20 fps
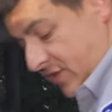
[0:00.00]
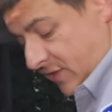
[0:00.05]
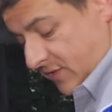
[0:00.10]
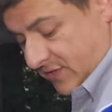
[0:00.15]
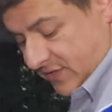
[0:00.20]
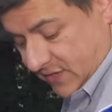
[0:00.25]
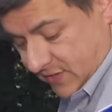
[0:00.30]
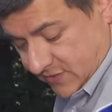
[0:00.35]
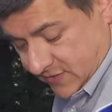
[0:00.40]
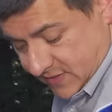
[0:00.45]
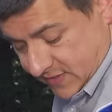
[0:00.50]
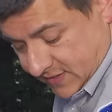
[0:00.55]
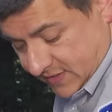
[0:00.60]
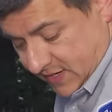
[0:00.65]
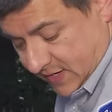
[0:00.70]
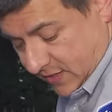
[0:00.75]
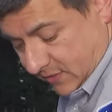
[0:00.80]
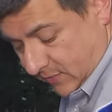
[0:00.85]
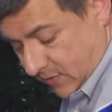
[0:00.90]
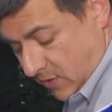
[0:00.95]
chairs here in the
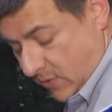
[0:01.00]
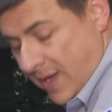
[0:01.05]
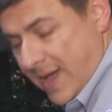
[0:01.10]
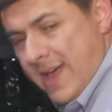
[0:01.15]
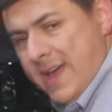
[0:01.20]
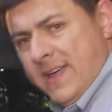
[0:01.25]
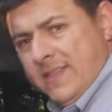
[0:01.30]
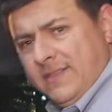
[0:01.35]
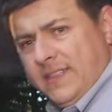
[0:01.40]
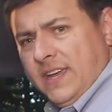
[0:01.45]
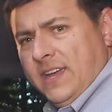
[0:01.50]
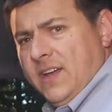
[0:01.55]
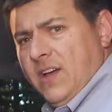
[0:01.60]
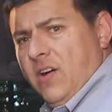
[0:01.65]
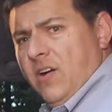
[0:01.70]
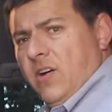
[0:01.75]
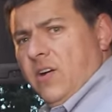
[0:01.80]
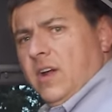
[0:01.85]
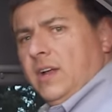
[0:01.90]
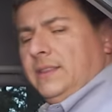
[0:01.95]
second row. They
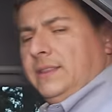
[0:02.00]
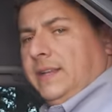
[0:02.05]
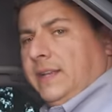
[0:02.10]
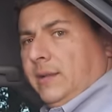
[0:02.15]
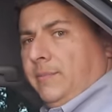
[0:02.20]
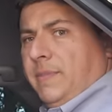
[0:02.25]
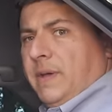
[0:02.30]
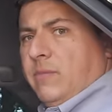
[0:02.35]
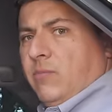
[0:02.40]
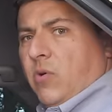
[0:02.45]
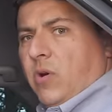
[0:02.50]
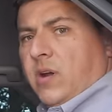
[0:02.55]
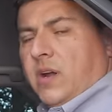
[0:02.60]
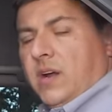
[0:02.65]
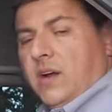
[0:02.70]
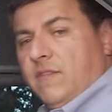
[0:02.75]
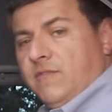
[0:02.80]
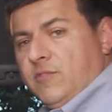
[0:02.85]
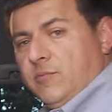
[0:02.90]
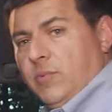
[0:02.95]
are a little bit more
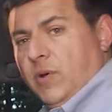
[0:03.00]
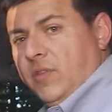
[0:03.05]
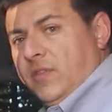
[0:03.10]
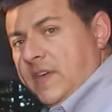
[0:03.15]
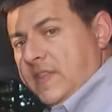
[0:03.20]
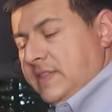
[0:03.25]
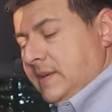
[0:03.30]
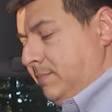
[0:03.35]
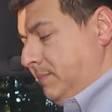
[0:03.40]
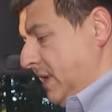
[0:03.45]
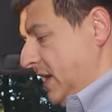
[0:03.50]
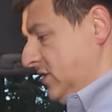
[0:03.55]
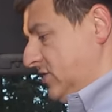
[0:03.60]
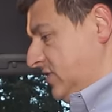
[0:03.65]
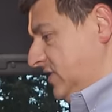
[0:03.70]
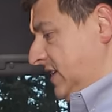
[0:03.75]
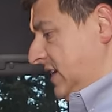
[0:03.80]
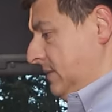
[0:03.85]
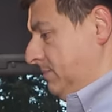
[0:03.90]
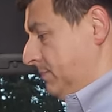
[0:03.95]
comfortable than the bench
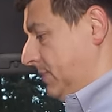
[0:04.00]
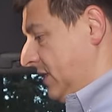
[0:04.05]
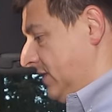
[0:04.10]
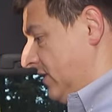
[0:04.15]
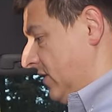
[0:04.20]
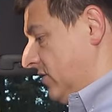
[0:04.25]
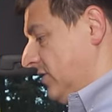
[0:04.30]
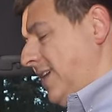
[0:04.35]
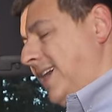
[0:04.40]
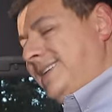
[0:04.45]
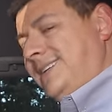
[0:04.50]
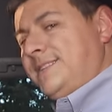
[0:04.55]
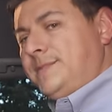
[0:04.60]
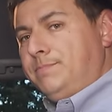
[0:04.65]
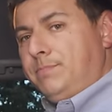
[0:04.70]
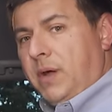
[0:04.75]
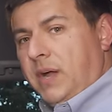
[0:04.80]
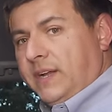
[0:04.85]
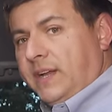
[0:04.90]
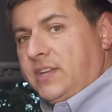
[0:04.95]
seat, but they're not as
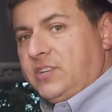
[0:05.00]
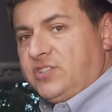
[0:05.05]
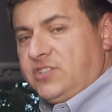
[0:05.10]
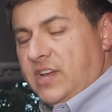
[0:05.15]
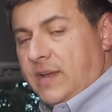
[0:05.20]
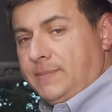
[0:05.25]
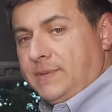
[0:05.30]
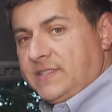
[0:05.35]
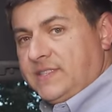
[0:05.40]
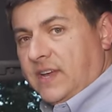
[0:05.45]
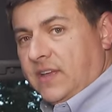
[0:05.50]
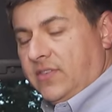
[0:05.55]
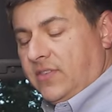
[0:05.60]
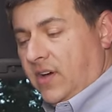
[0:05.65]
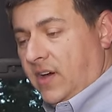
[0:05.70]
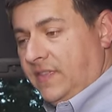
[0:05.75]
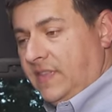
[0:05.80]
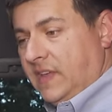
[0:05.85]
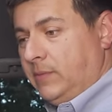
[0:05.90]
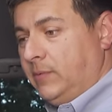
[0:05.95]
bucket shaped as I
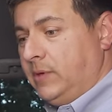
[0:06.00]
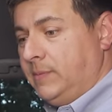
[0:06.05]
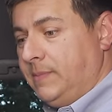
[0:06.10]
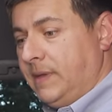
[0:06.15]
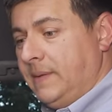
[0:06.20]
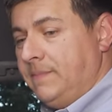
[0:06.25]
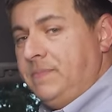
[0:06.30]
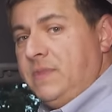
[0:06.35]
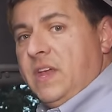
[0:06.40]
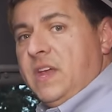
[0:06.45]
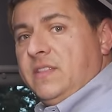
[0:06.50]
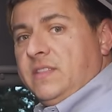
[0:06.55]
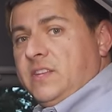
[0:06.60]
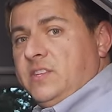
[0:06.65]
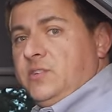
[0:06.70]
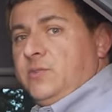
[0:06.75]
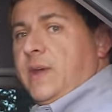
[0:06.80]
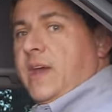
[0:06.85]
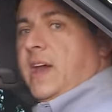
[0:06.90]
thought they would be. They do